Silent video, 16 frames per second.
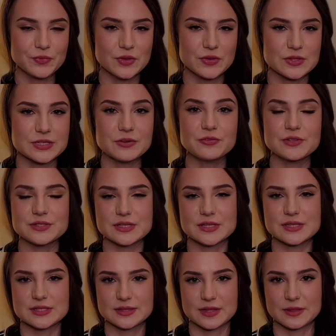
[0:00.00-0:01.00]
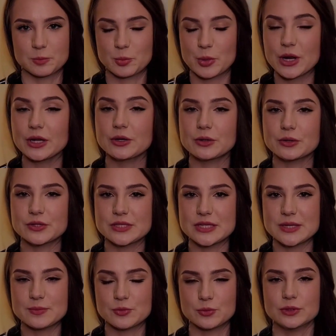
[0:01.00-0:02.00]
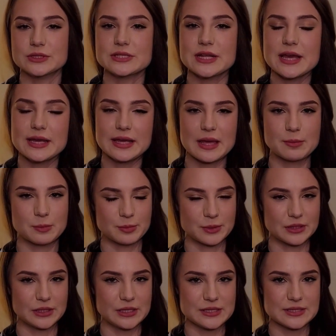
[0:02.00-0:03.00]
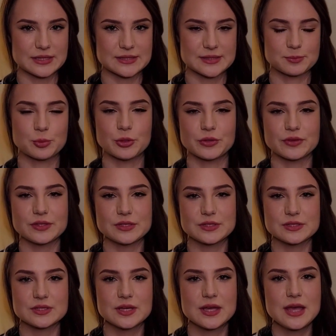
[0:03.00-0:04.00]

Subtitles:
The difference is that the product growth team will take capabilities that support this